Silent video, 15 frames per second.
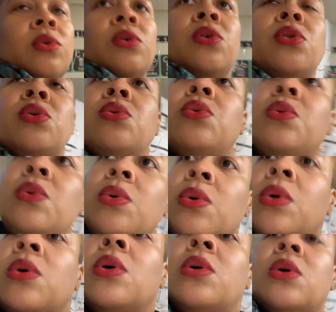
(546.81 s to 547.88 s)
glue
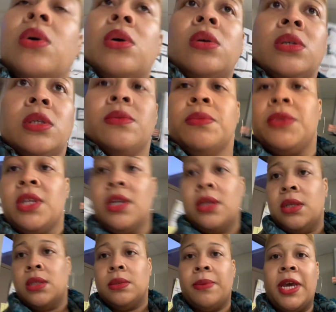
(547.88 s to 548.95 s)
some
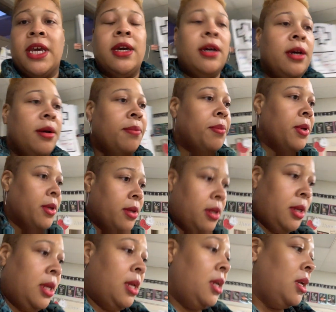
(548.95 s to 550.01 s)
things back up
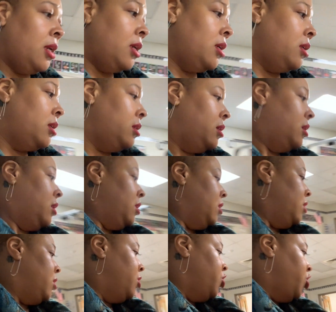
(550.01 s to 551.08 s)
and
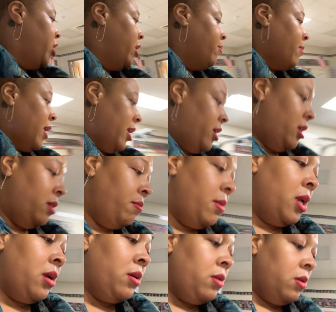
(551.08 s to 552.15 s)
check my
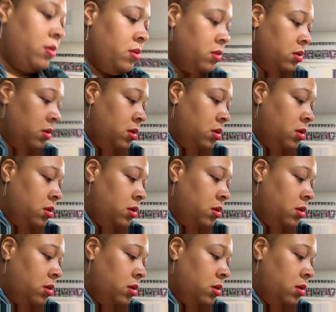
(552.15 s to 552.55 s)
email